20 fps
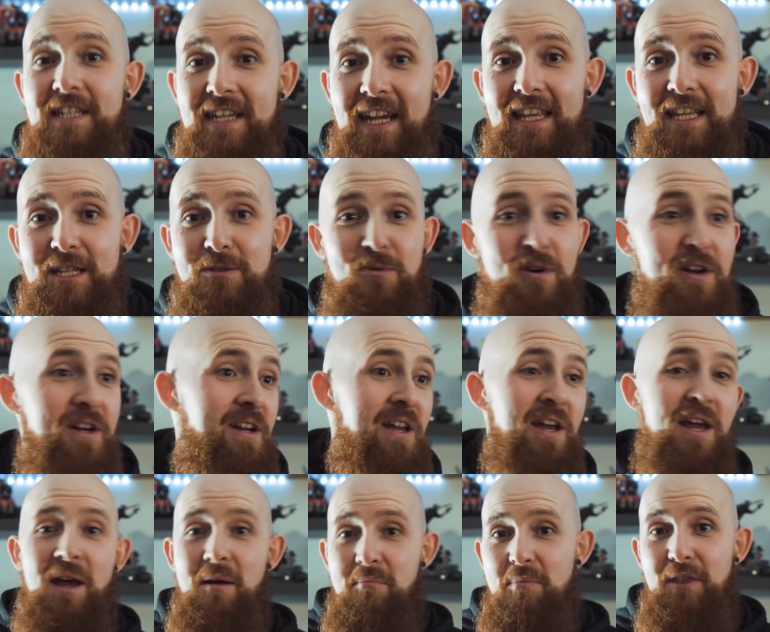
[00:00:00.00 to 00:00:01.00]
to get this one,
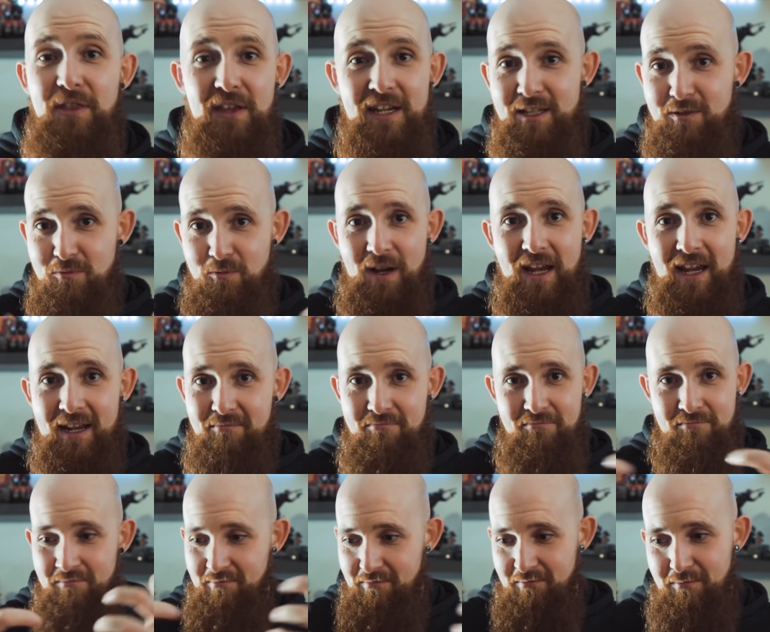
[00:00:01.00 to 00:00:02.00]
but this weird
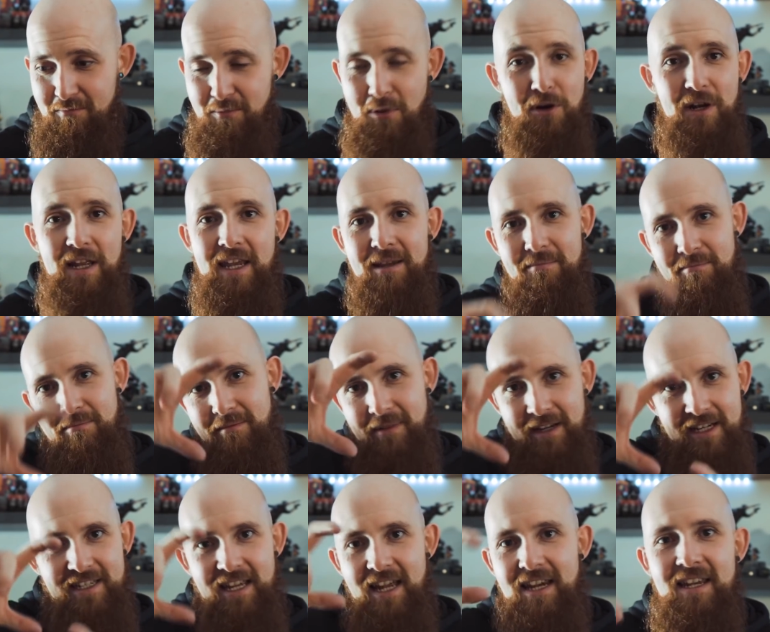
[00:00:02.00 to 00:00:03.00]
pulley,
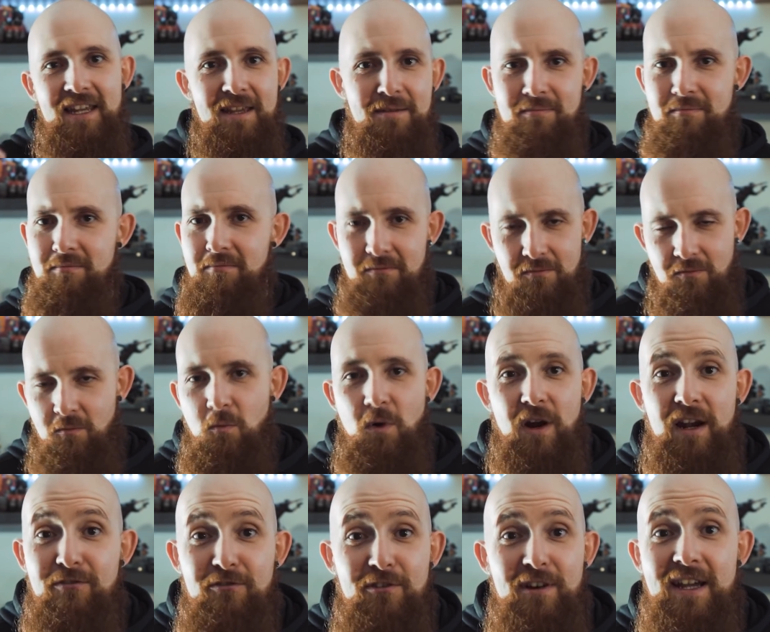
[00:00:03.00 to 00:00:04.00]
extendy,
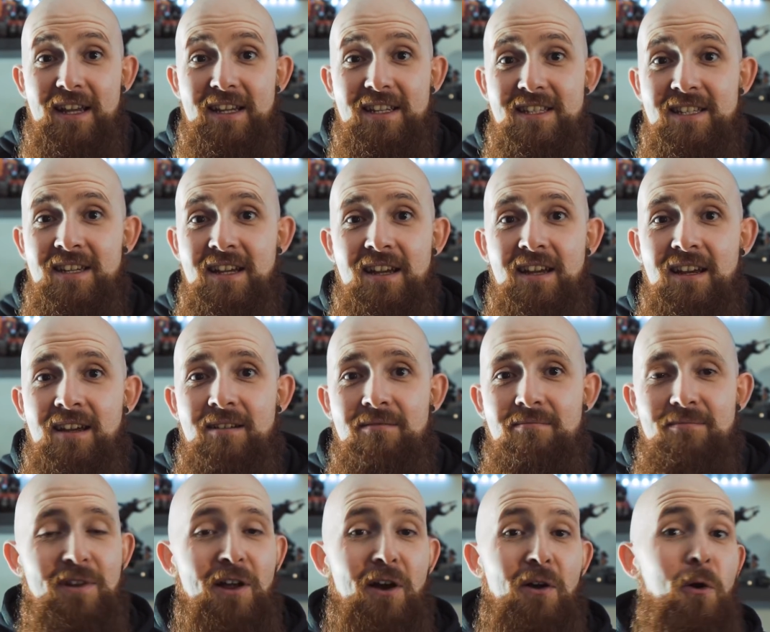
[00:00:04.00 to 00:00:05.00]
whatever it is,
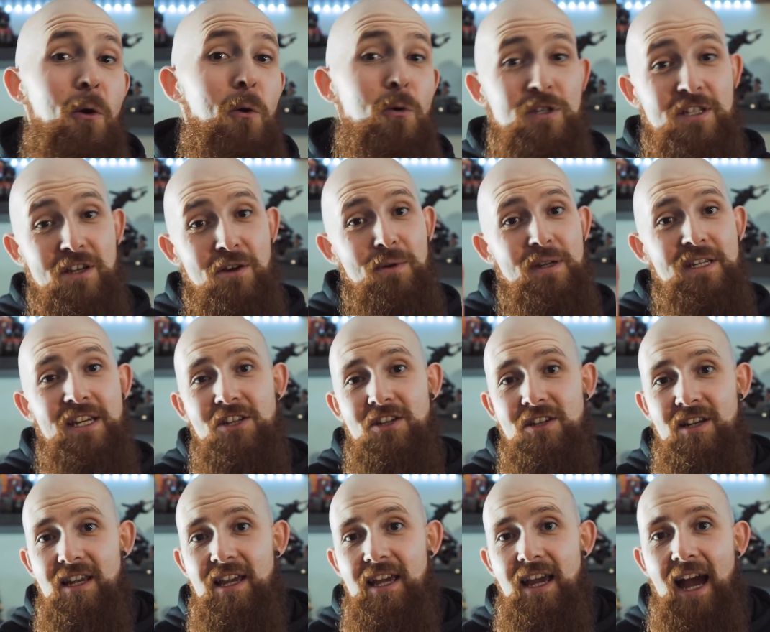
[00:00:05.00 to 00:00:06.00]
no. Also,
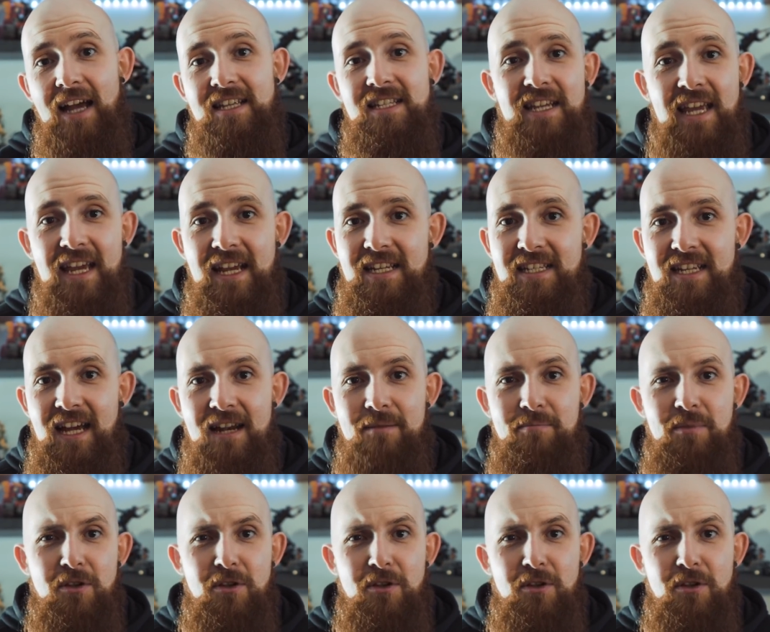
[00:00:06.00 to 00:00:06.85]
additionally, it has a kickstand,